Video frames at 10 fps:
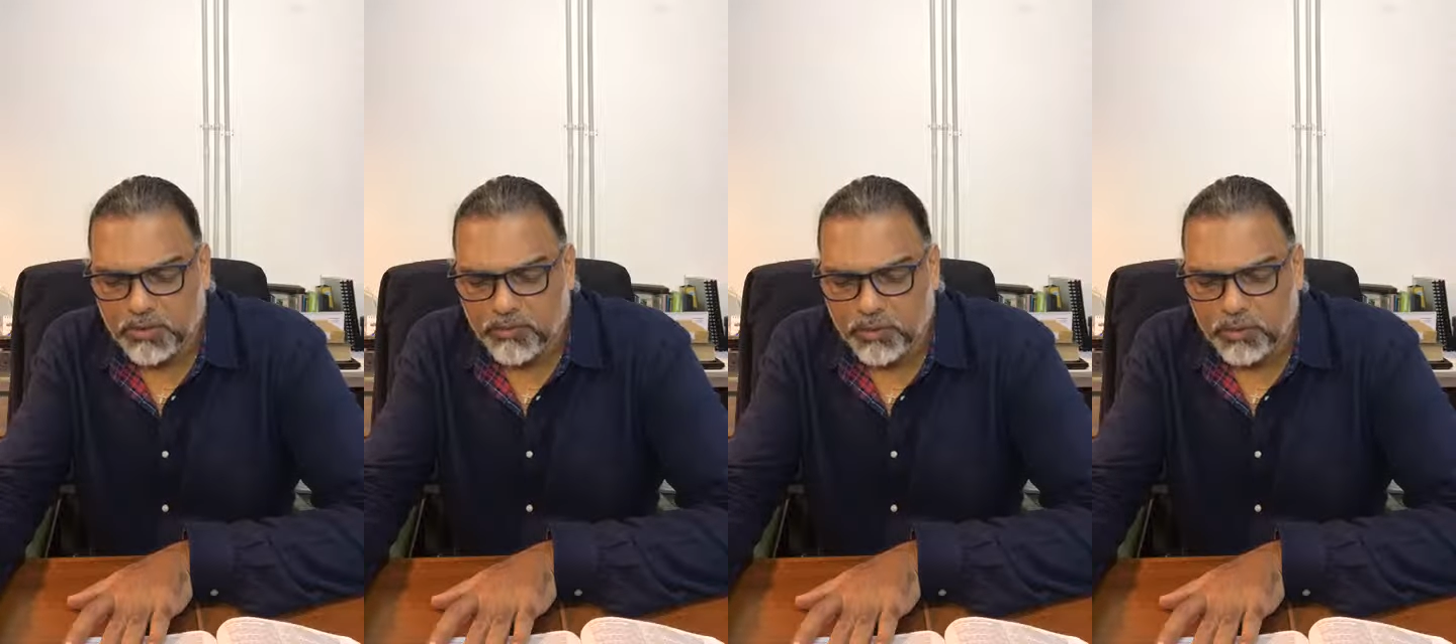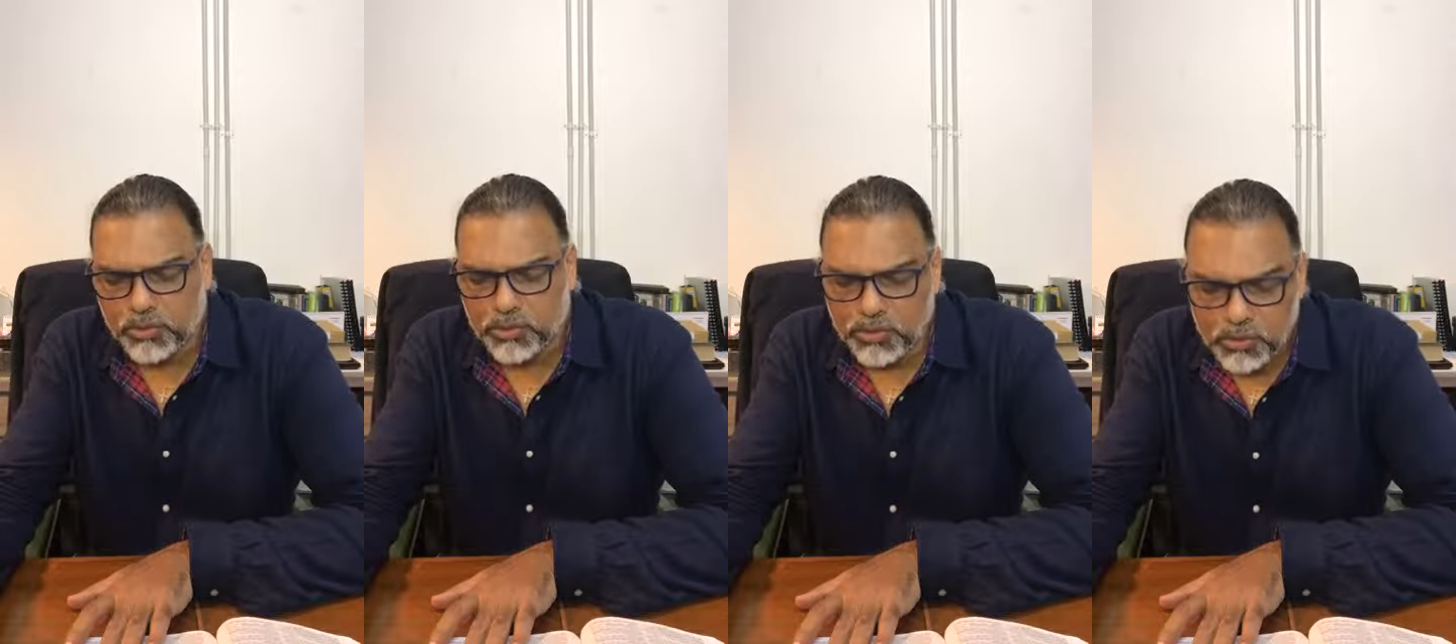if you
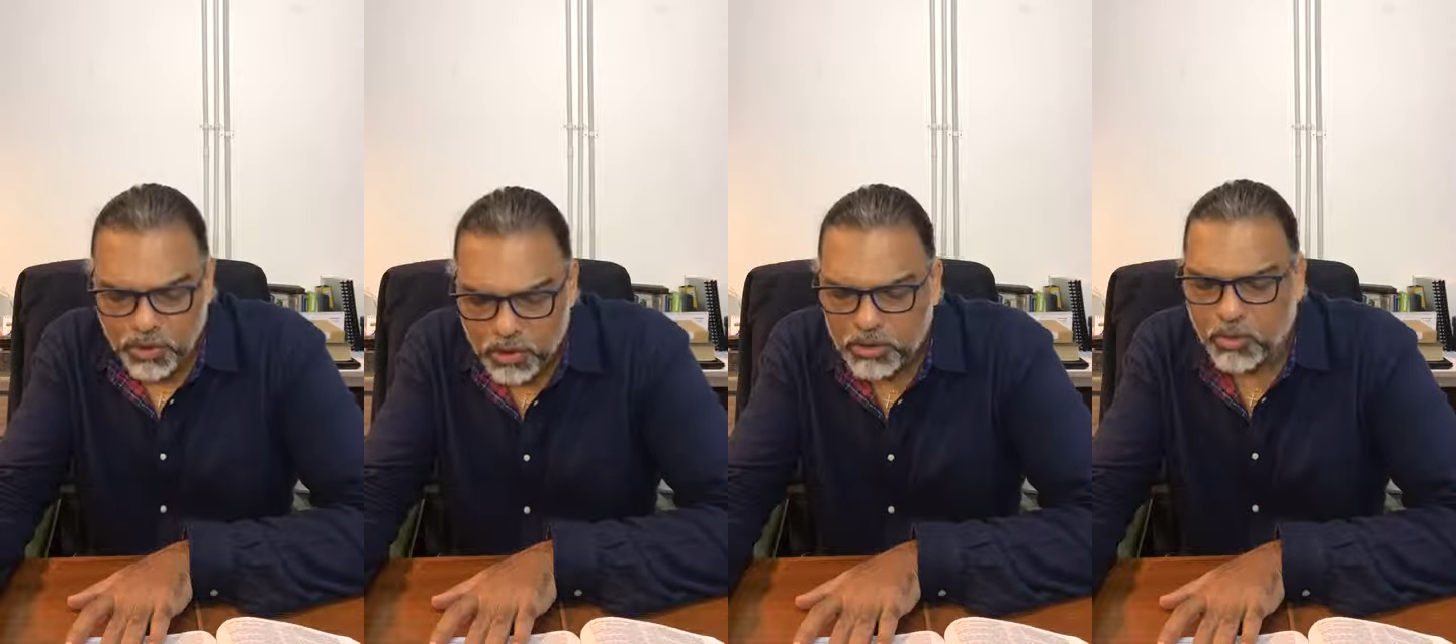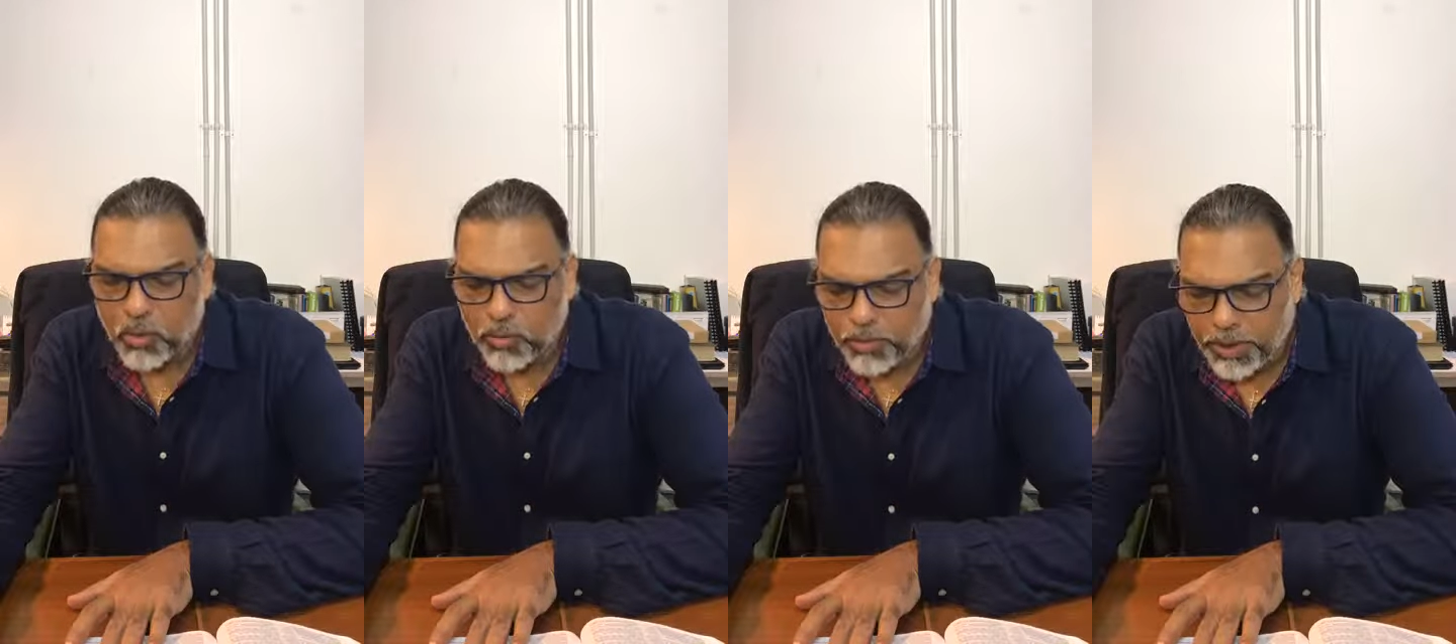do not
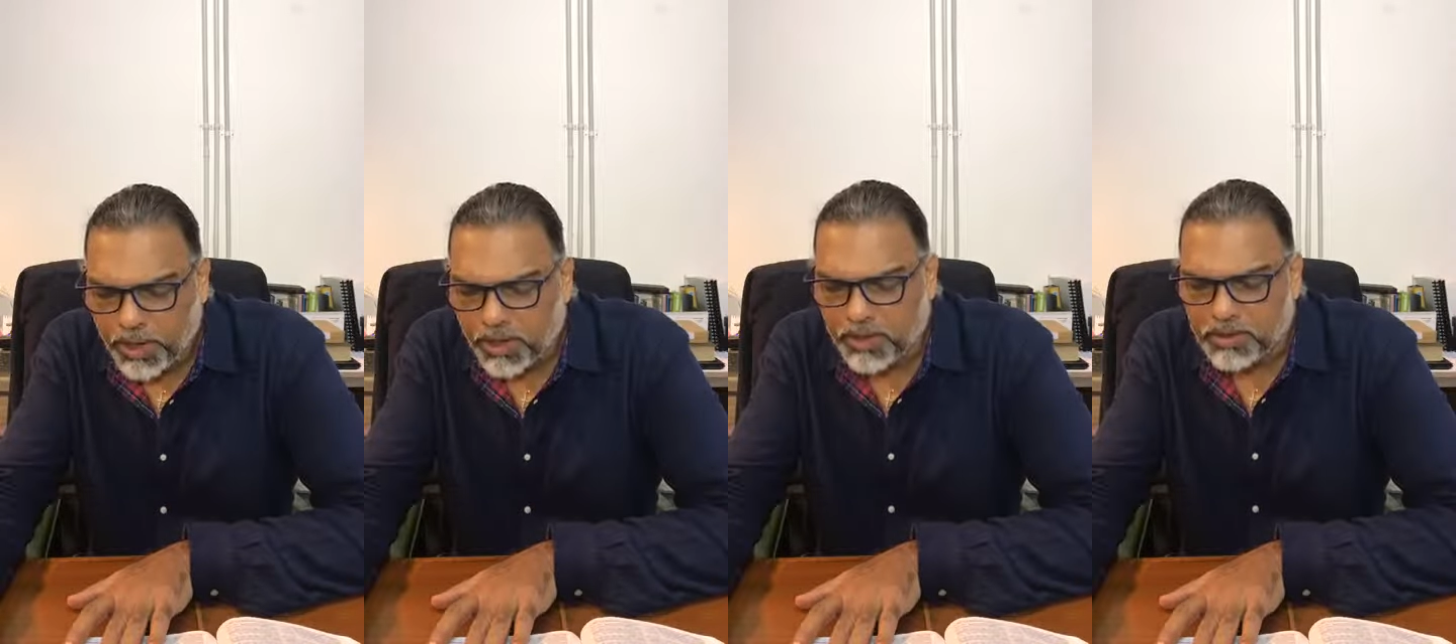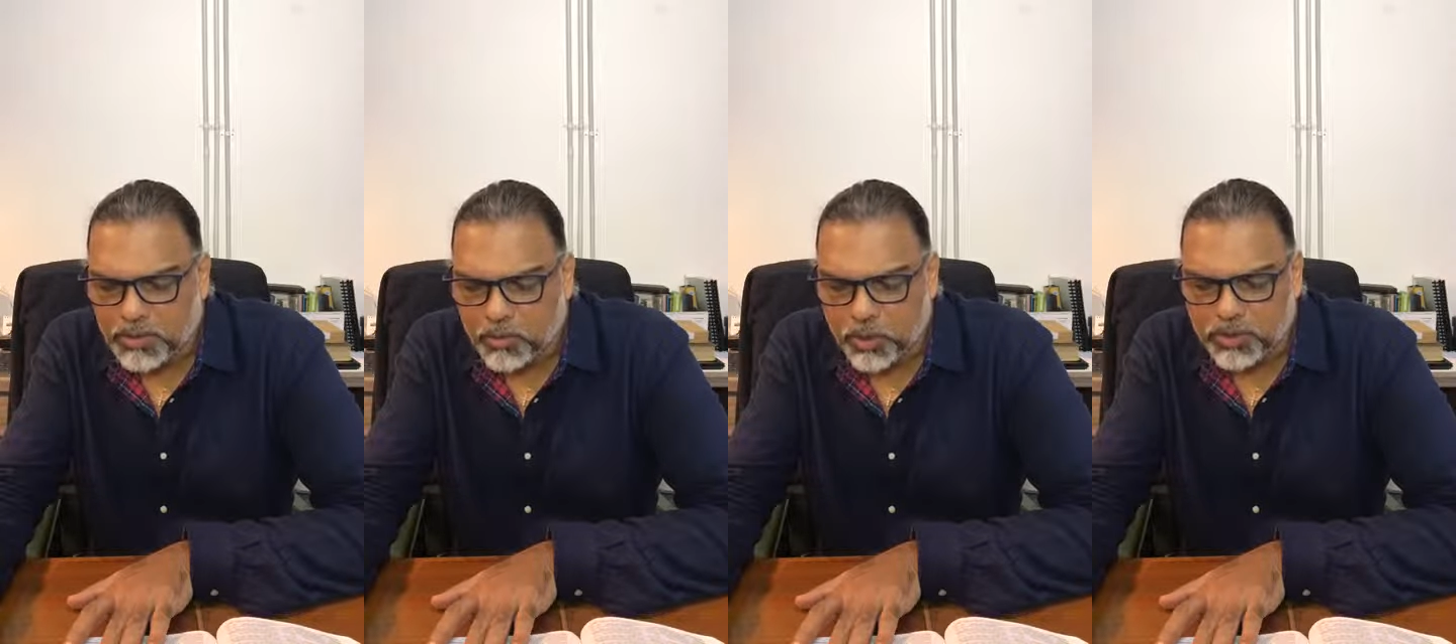obey
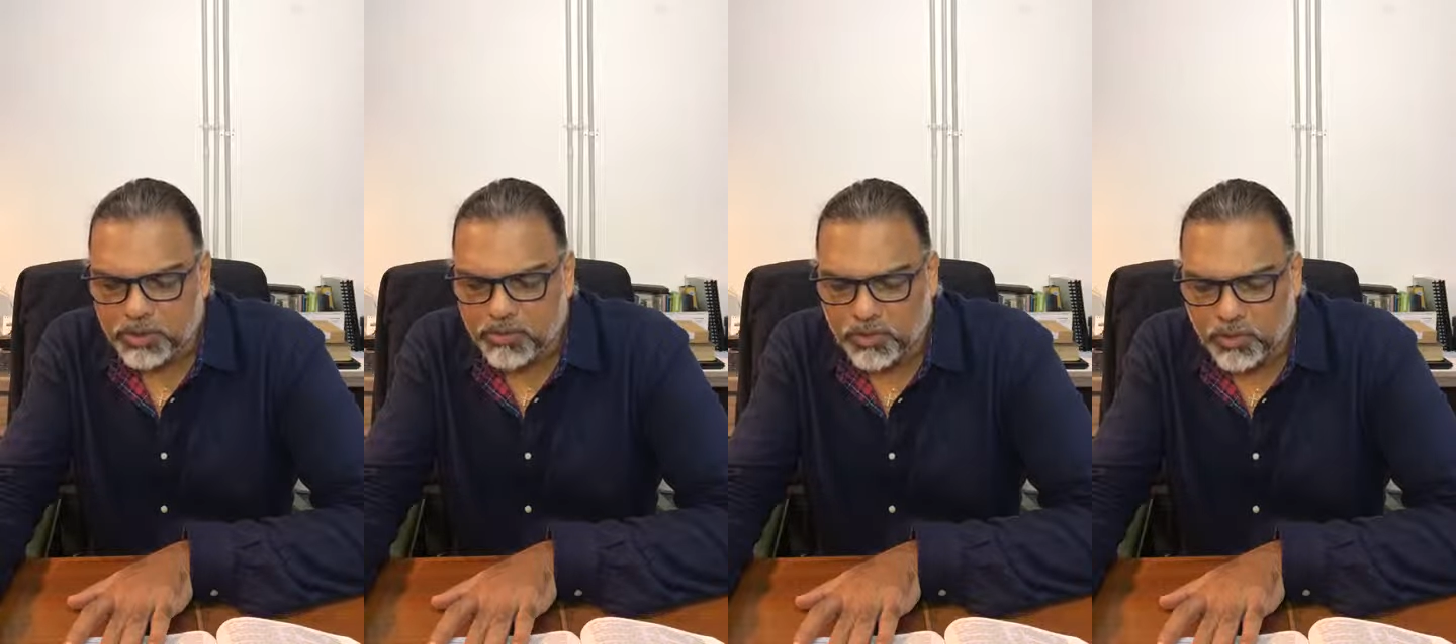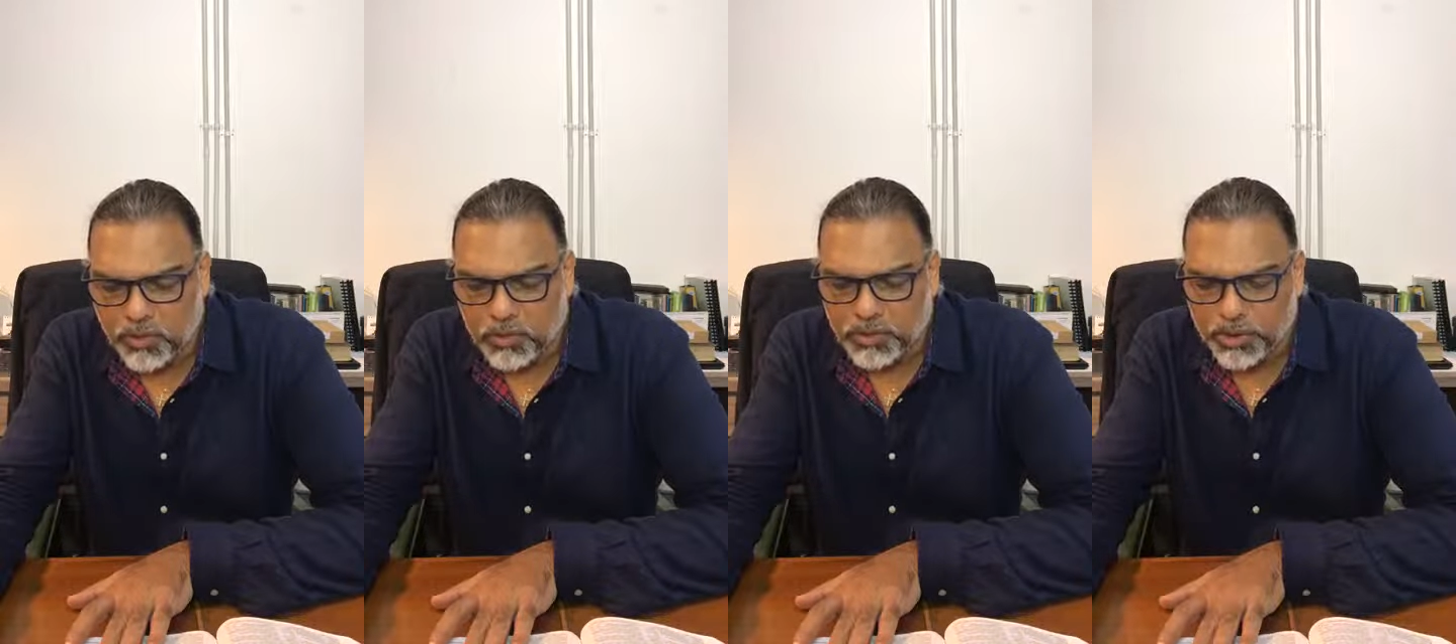the voice of the
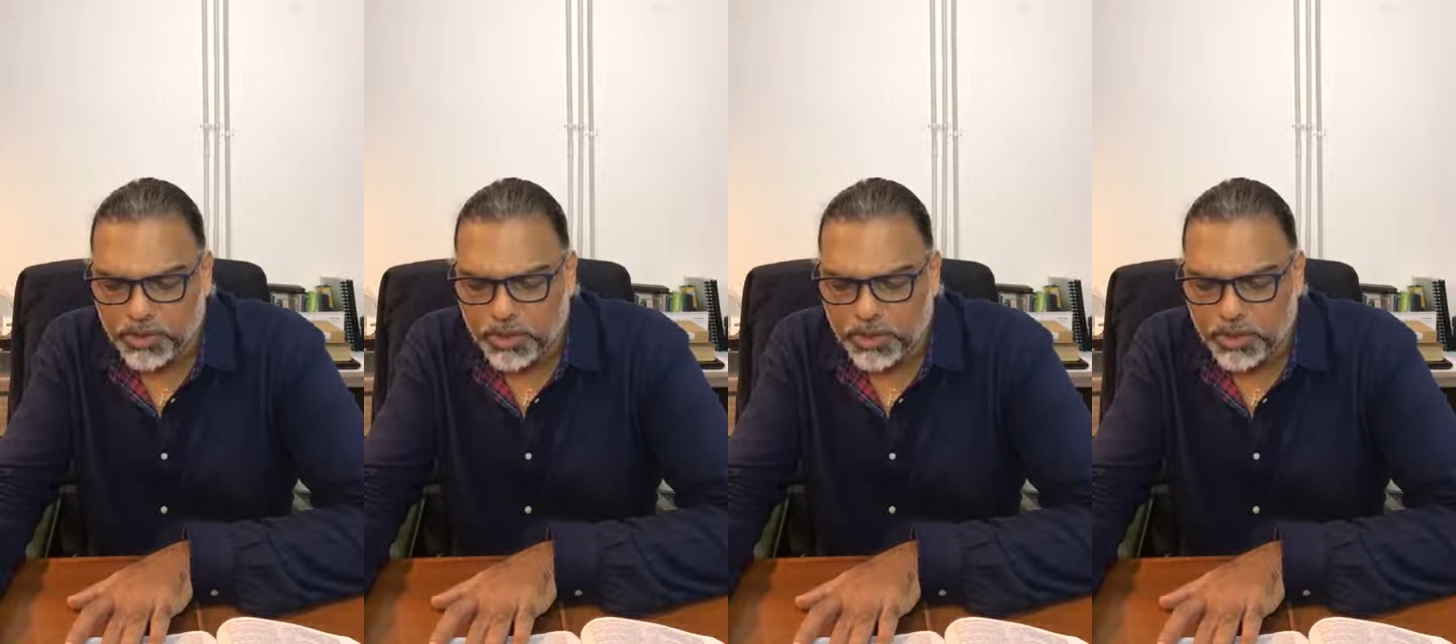Lord your